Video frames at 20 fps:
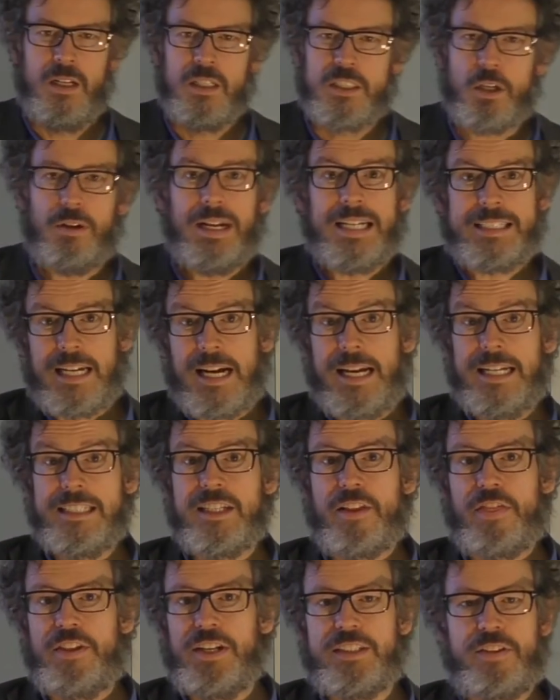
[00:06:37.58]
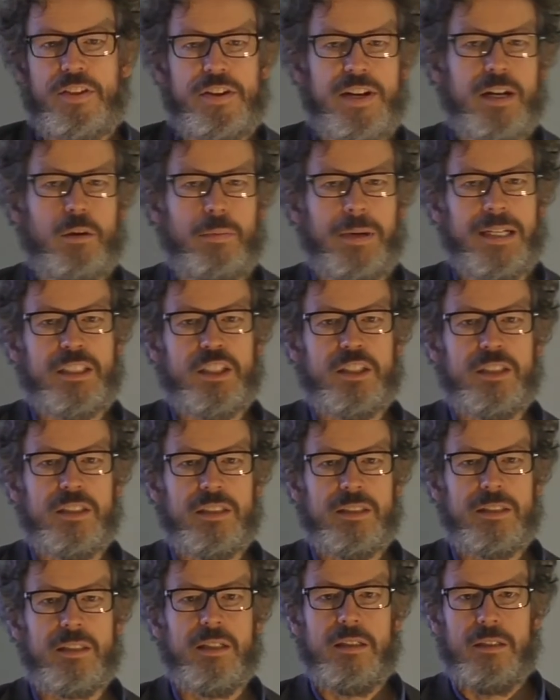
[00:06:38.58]
So let's answer these 3
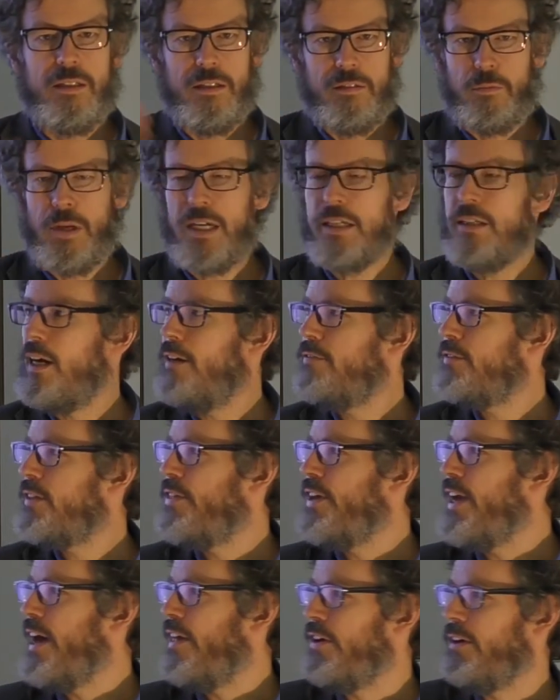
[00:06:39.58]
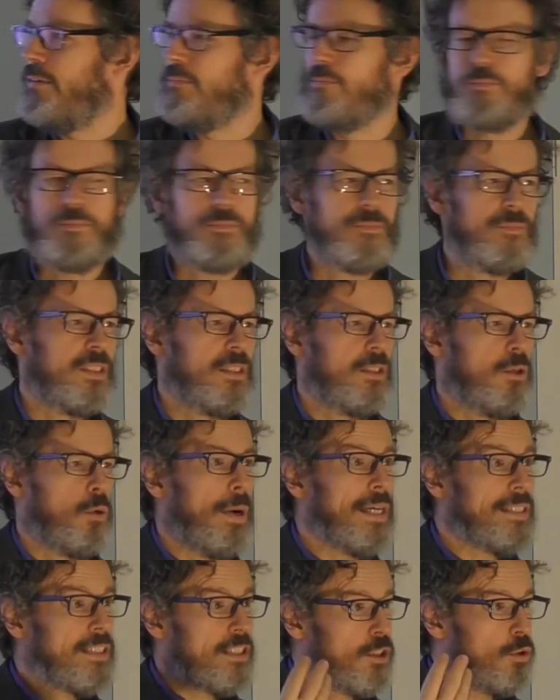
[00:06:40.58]
questions one after the other.
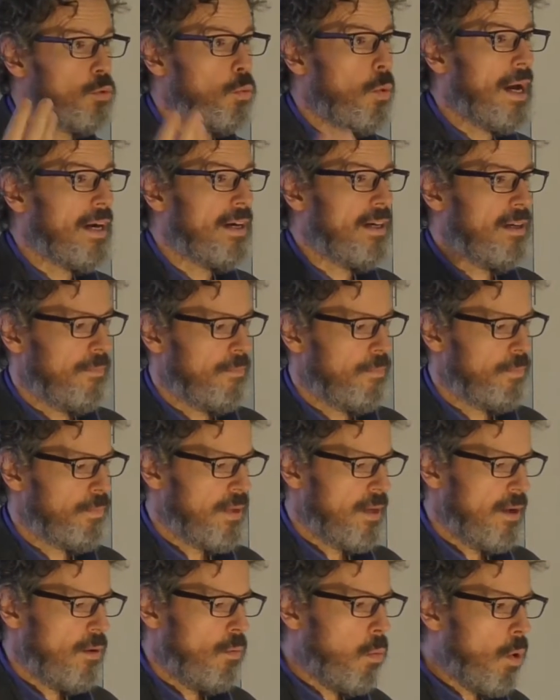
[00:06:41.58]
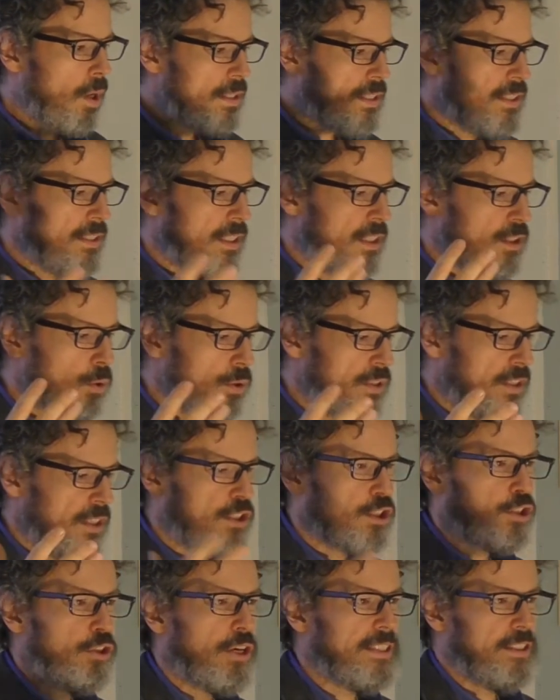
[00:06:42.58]
Question 1, what is a good
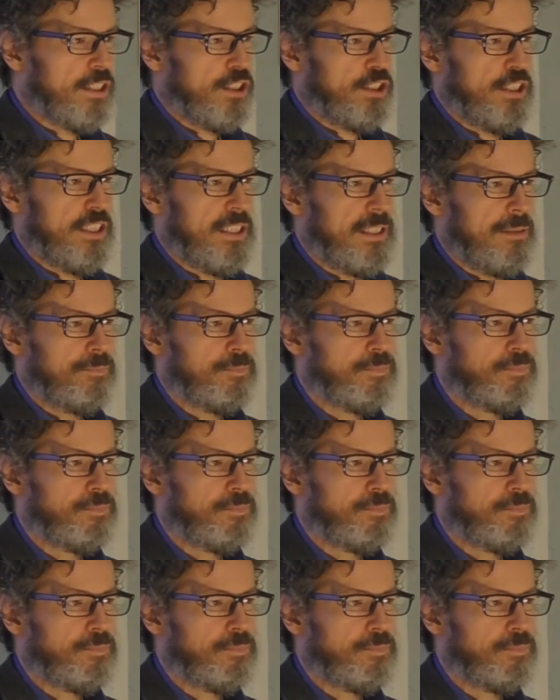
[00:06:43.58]
strategy?